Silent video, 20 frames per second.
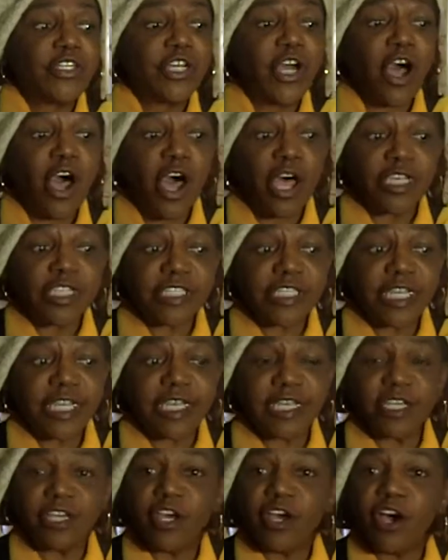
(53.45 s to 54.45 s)

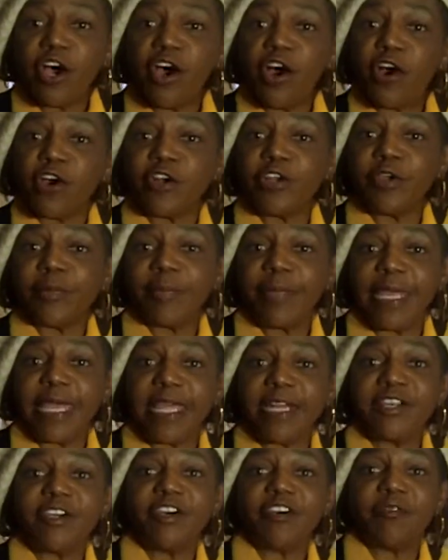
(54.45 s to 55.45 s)
tossing on her
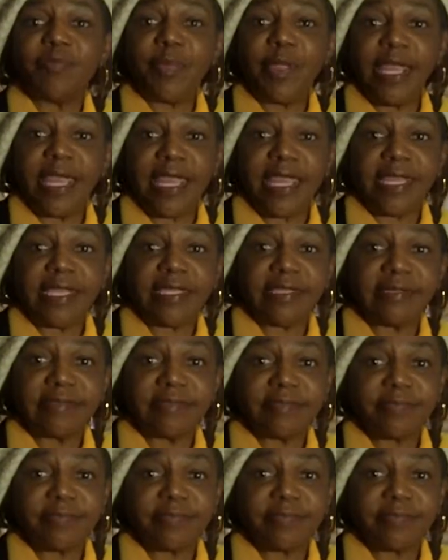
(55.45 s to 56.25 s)
bed of pain.